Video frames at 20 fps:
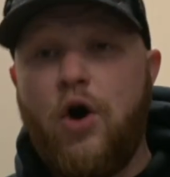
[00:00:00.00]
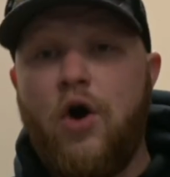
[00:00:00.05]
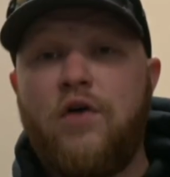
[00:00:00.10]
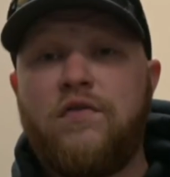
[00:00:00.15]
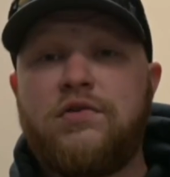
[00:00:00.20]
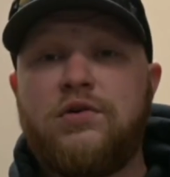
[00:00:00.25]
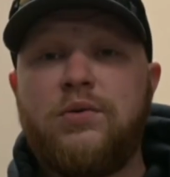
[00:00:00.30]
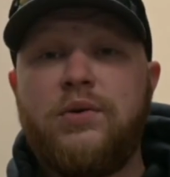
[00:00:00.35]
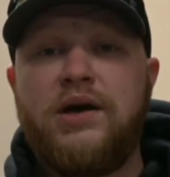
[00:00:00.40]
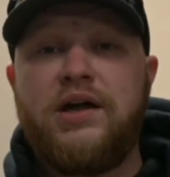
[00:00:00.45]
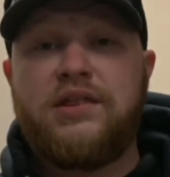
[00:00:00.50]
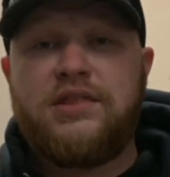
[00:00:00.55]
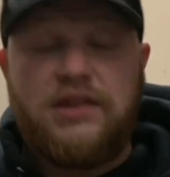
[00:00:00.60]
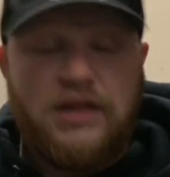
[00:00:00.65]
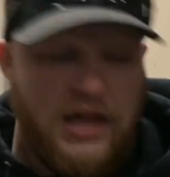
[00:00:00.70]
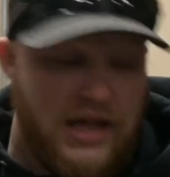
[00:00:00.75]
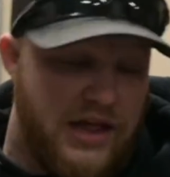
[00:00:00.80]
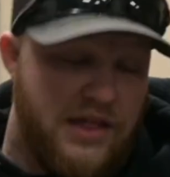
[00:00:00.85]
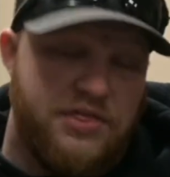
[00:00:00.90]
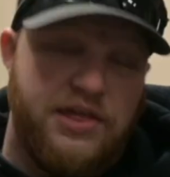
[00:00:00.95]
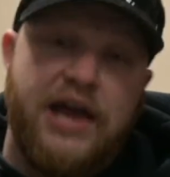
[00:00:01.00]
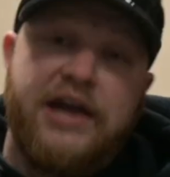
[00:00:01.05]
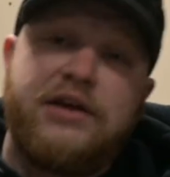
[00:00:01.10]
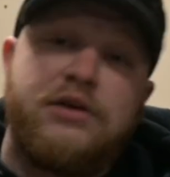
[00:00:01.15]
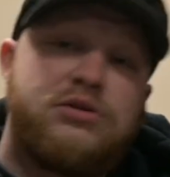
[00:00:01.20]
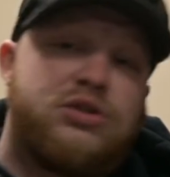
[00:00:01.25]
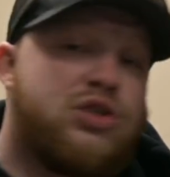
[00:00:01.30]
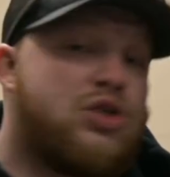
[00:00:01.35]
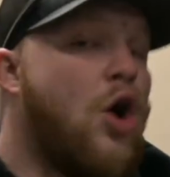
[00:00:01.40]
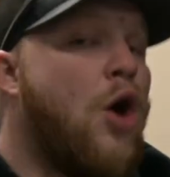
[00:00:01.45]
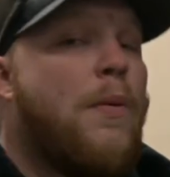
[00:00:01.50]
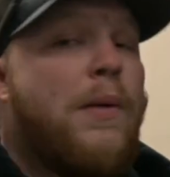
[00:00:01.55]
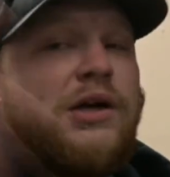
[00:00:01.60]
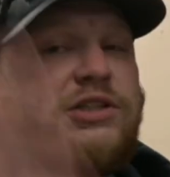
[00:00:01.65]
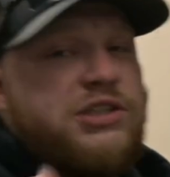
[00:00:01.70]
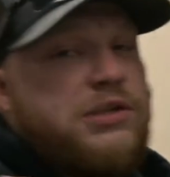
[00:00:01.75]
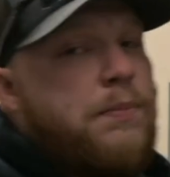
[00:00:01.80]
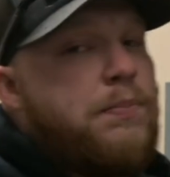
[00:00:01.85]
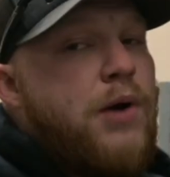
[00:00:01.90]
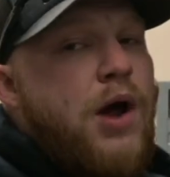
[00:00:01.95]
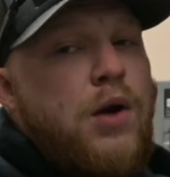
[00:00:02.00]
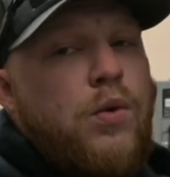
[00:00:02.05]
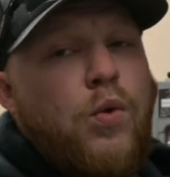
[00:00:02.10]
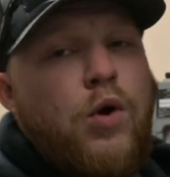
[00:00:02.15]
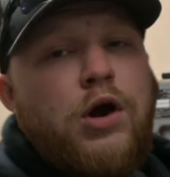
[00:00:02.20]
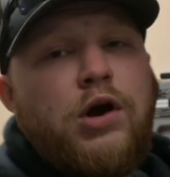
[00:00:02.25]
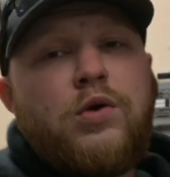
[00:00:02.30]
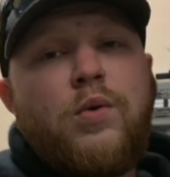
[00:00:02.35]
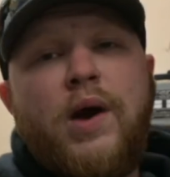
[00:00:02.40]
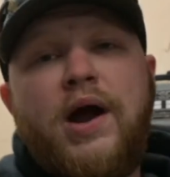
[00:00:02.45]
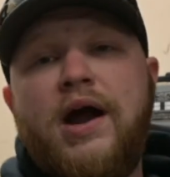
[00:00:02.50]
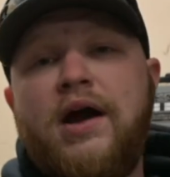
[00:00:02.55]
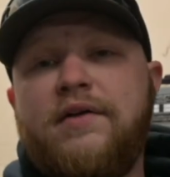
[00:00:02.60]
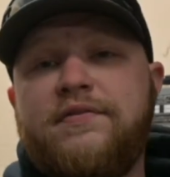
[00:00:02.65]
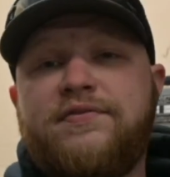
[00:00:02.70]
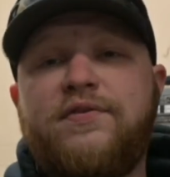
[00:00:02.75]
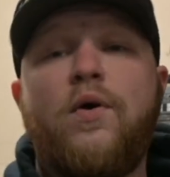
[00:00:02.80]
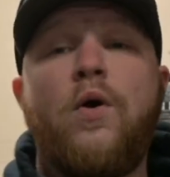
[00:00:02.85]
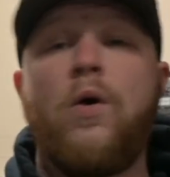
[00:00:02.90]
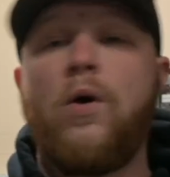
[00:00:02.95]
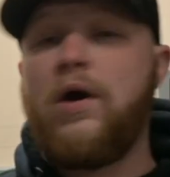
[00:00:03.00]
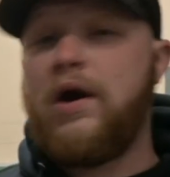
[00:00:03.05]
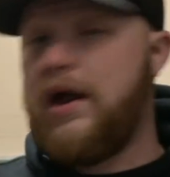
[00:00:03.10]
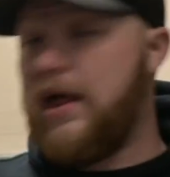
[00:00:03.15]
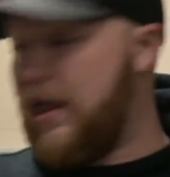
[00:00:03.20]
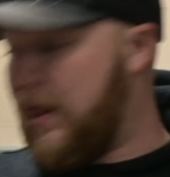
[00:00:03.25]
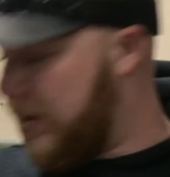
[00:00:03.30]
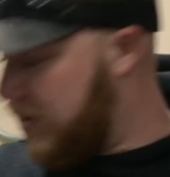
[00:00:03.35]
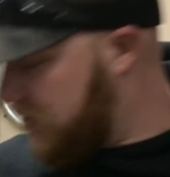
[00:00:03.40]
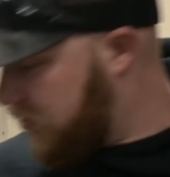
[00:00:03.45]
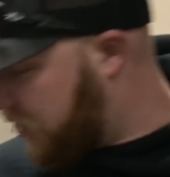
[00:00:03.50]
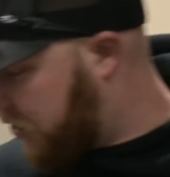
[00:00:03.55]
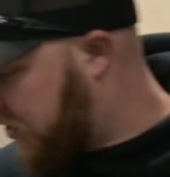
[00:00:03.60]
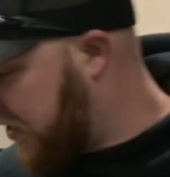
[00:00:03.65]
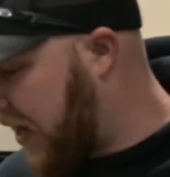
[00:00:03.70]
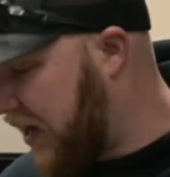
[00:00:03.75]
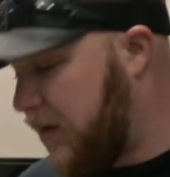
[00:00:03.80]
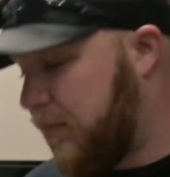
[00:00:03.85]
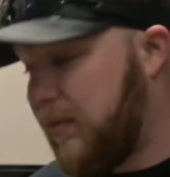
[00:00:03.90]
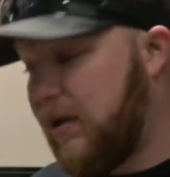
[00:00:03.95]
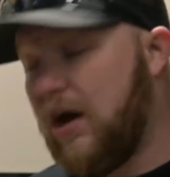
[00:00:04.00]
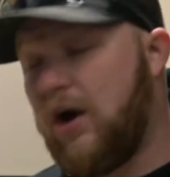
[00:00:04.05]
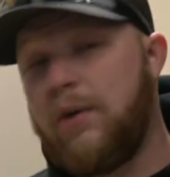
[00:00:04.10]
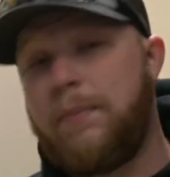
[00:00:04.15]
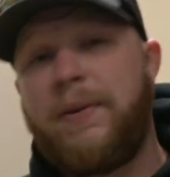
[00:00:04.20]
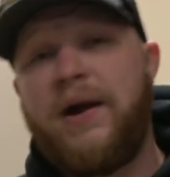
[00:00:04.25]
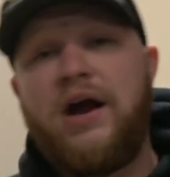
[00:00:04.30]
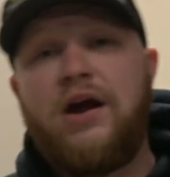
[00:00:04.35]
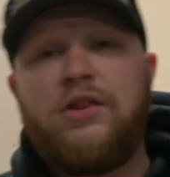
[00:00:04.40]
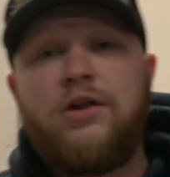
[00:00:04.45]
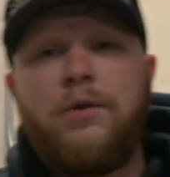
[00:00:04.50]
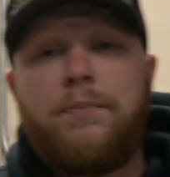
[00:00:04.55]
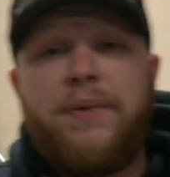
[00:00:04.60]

over with. Thank you so much to Brunt Workwear for sending me out a pair of their